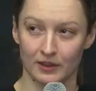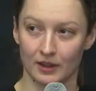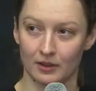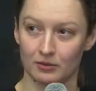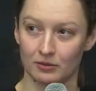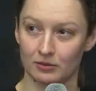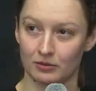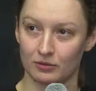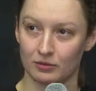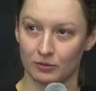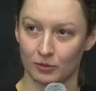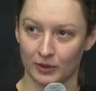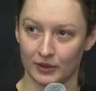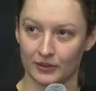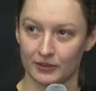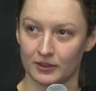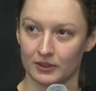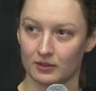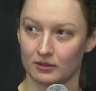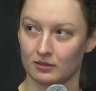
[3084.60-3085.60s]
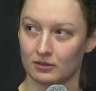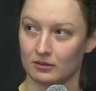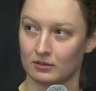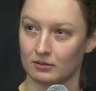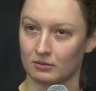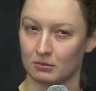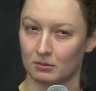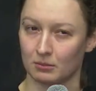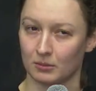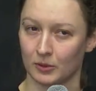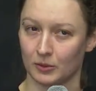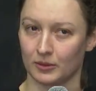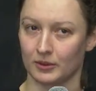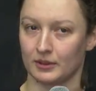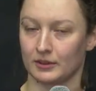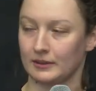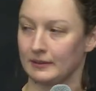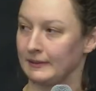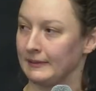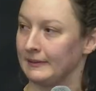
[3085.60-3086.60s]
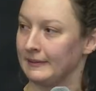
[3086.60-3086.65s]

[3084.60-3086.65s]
have voiced it more?